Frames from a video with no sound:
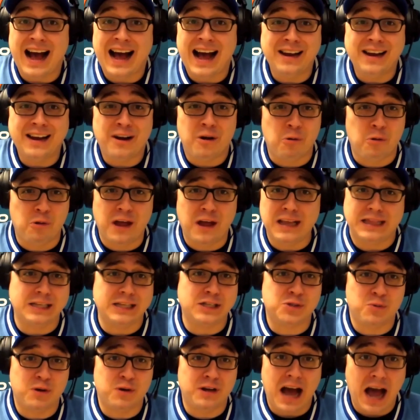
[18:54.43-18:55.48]
I don't like
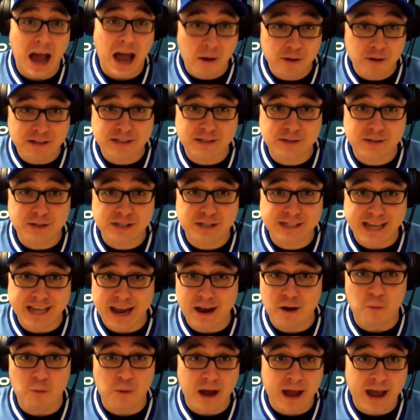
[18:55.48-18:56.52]
this one. I would
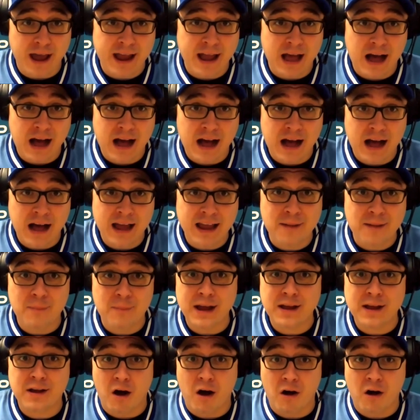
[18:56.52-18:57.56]
stay away. Uh, in
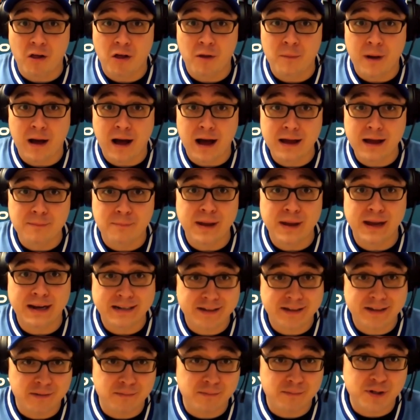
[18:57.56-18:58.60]
my column, I
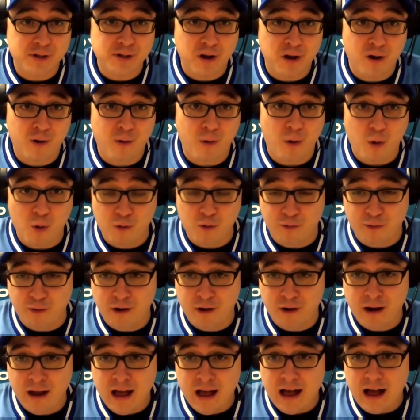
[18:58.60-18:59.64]
picked them to go
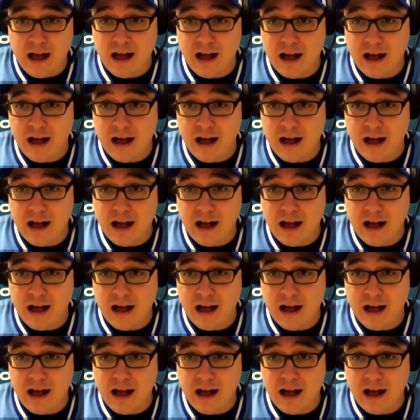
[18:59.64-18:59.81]
over.